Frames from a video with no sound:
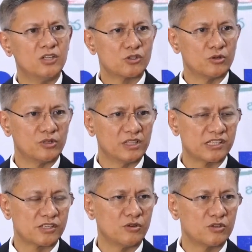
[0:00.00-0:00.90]
So
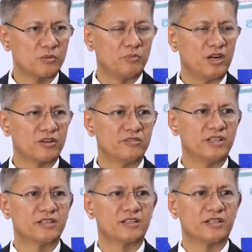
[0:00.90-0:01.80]
this is also part of
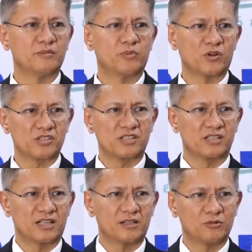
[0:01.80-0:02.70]
that
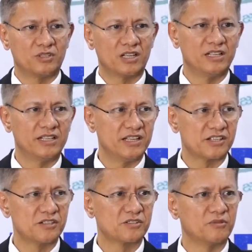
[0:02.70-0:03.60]
process. Akada kottiga
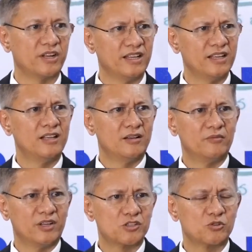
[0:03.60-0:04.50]
litigations unnai.
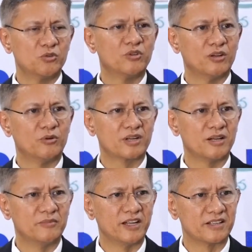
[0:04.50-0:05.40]
Very soon we'll
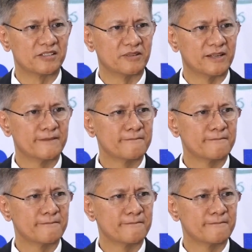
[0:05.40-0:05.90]
overcome that as well.